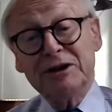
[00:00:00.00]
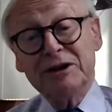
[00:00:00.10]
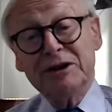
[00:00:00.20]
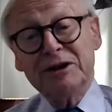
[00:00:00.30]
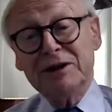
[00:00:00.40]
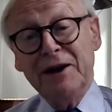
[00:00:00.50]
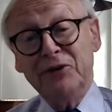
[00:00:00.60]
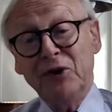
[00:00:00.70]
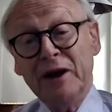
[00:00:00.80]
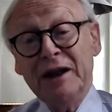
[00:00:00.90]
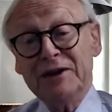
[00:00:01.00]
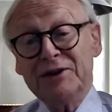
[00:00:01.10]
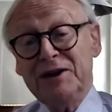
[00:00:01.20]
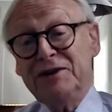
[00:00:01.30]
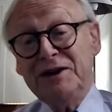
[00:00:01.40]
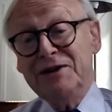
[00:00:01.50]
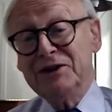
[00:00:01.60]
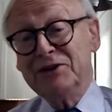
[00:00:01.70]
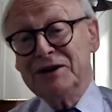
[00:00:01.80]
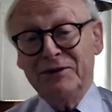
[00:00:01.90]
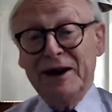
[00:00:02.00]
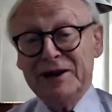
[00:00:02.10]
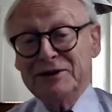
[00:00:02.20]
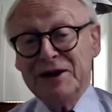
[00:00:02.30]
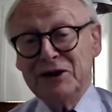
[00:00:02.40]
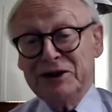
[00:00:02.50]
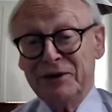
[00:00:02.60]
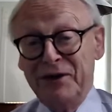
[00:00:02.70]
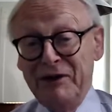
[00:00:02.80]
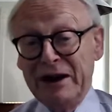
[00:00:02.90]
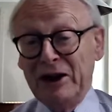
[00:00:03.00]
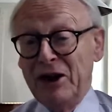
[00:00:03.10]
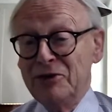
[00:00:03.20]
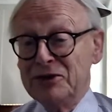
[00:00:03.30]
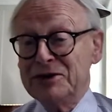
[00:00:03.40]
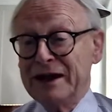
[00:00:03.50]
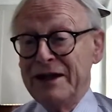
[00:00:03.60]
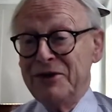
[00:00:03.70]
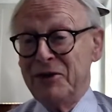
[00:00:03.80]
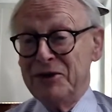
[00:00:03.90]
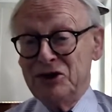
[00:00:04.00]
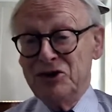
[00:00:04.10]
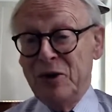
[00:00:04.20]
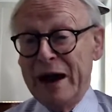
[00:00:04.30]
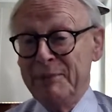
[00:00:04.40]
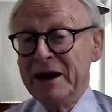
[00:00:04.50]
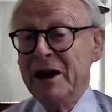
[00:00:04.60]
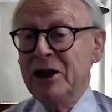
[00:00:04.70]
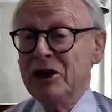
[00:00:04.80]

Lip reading: was about. After all, cities and civilization are very close together. The two happen.